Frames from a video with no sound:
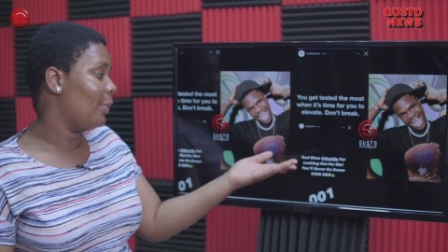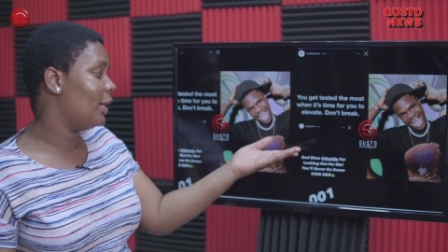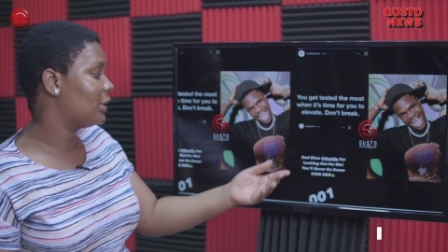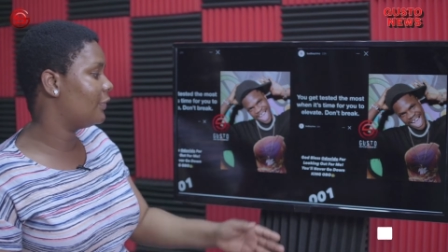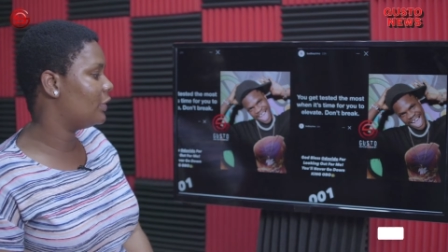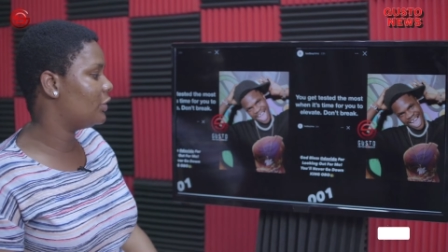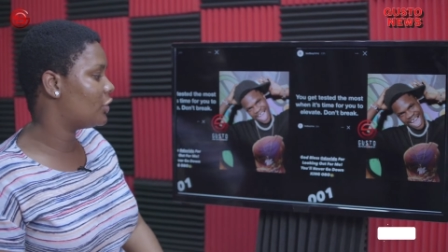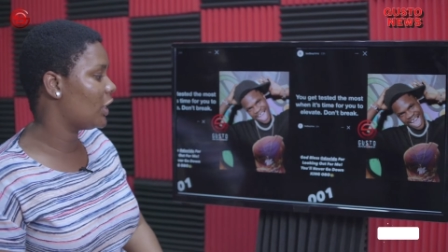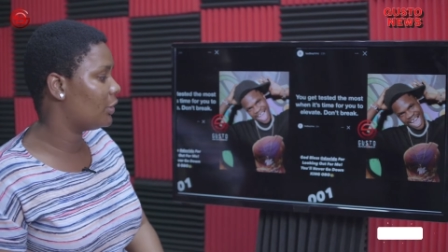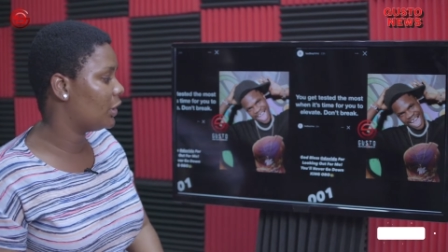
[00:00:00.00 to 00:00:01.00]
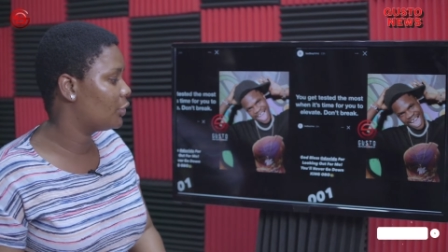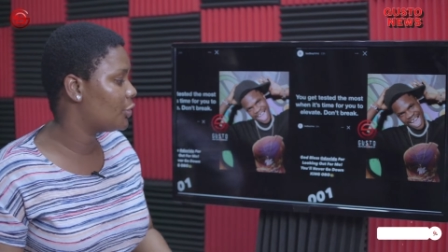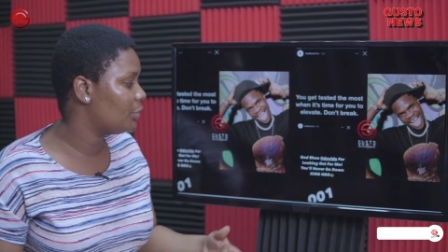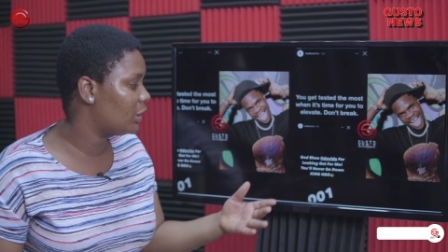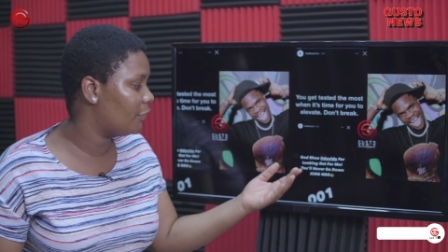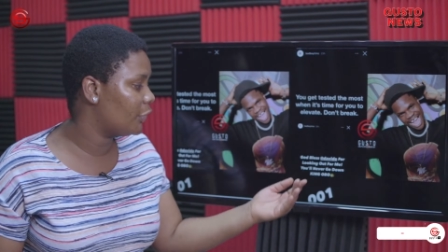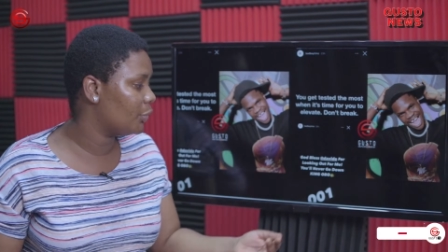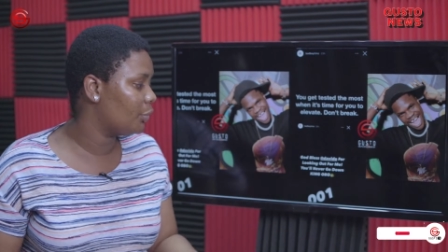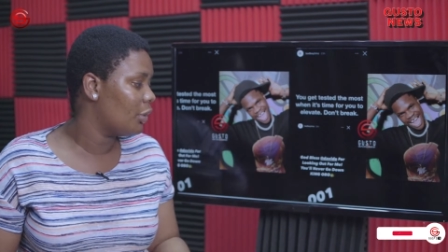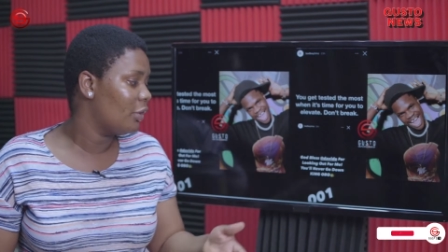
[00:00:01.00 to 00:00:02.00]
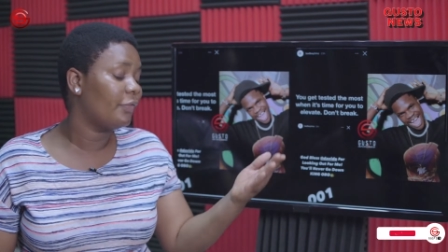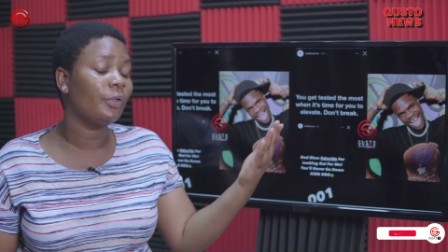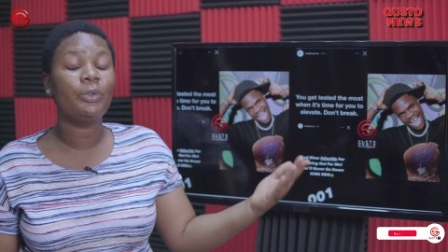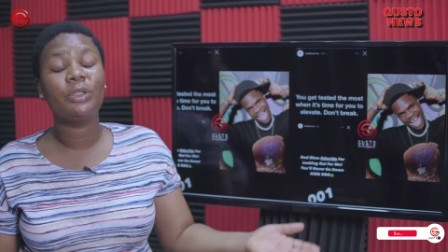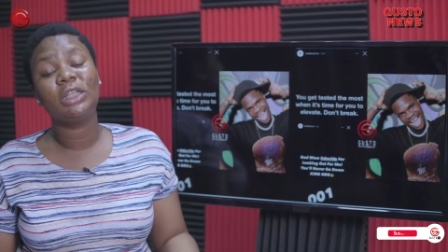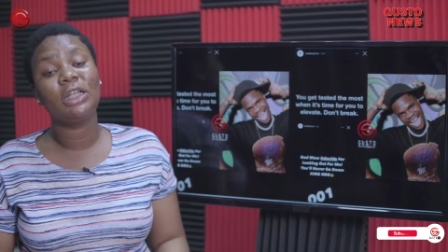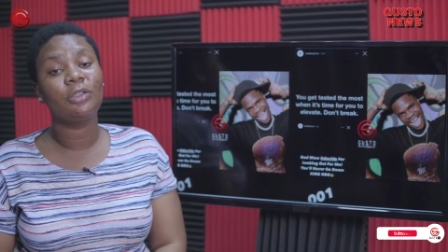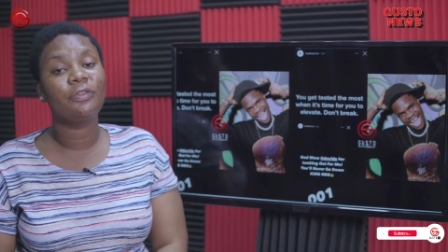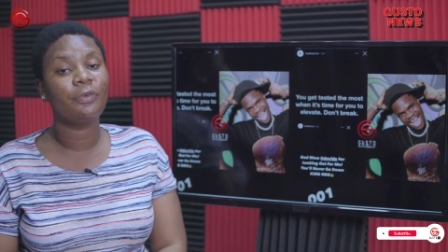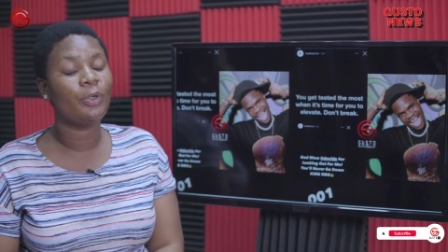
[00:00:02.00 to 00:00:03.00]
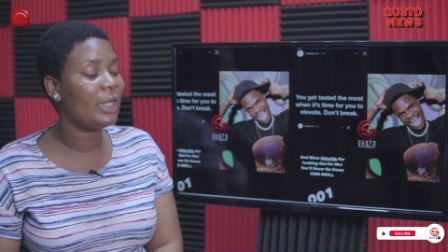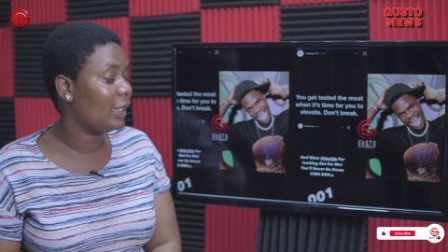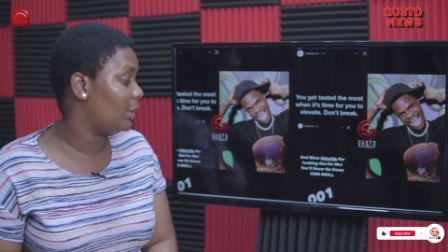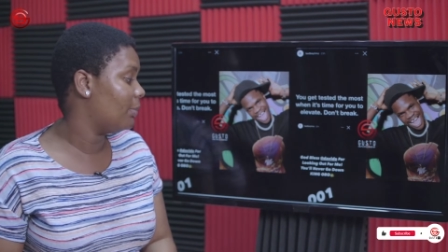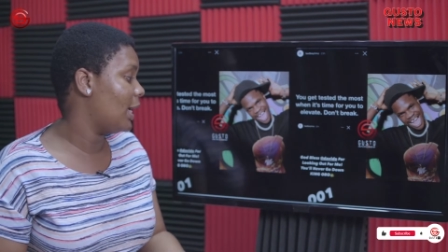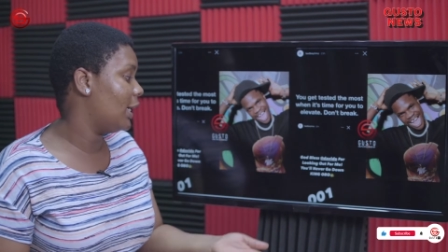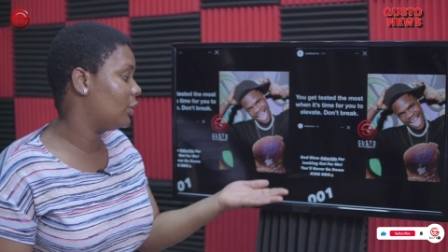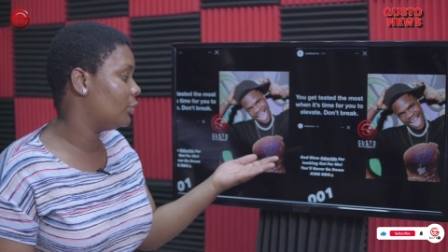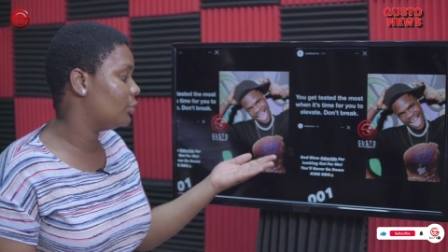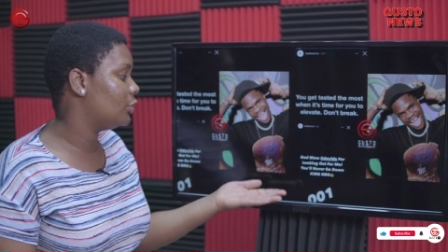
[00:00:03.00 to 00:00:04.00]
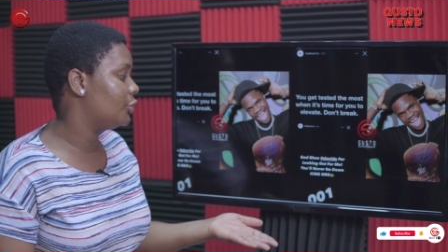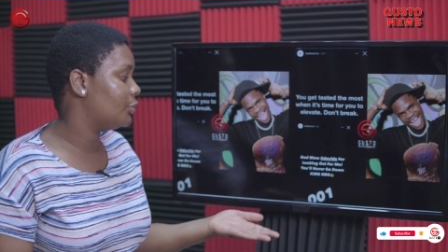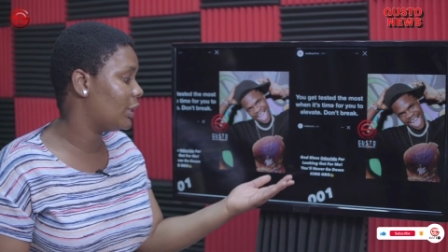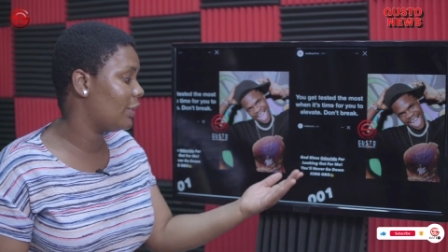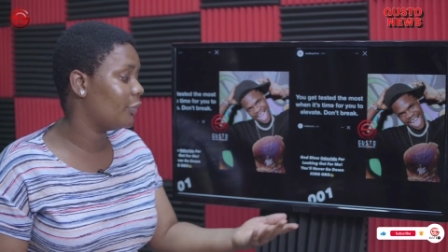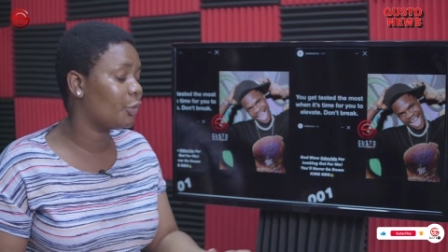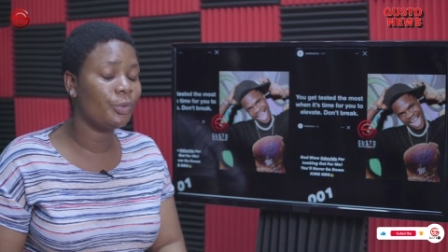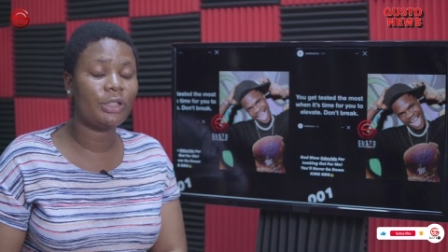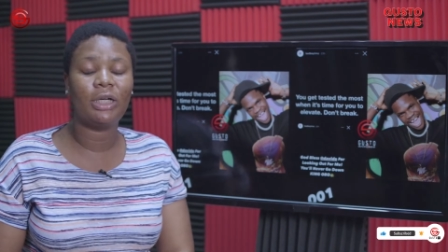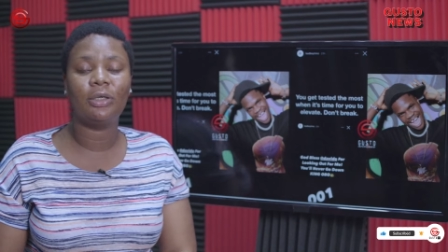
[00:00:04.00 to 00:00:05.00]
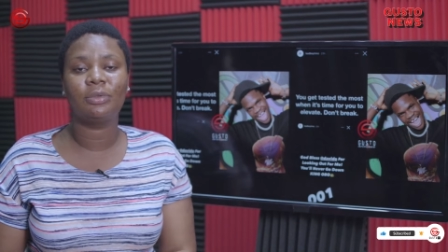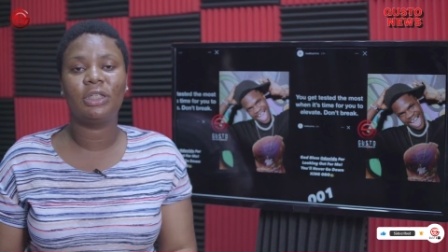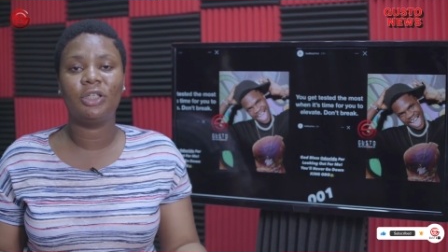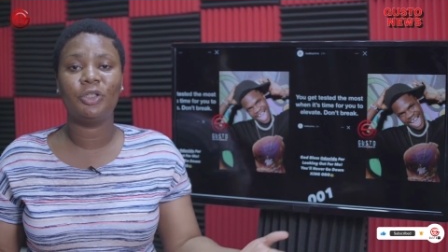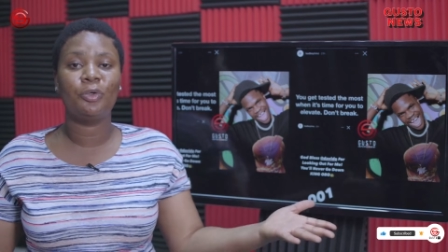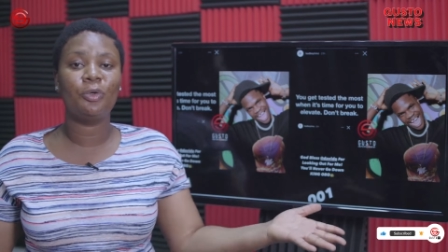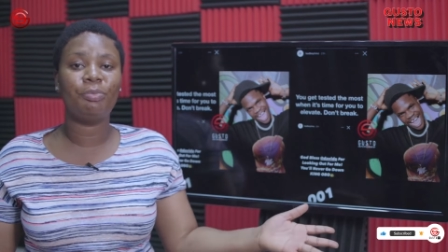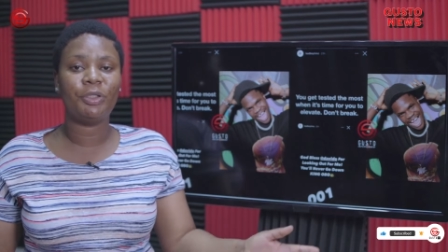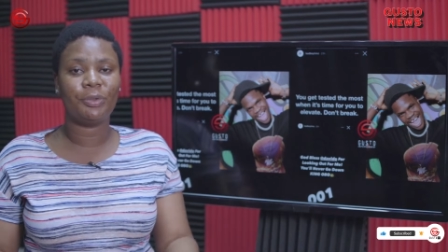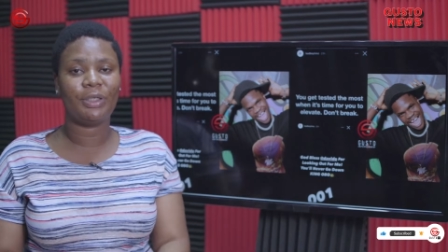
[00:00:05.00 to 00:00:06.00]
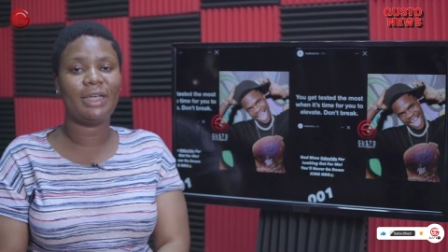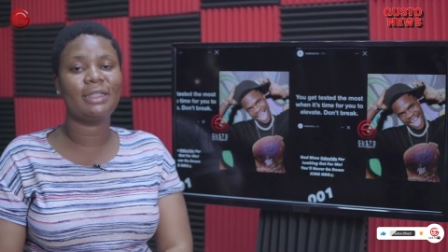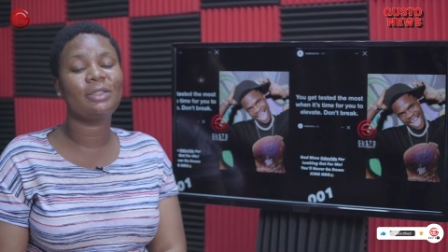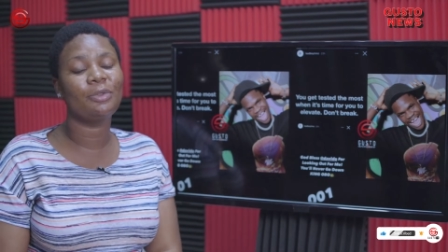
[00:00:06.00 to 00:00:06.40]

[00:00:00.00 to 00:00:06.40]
while giving a shout out to Davido for looking out for him and know, you never go down, King OBO, yes.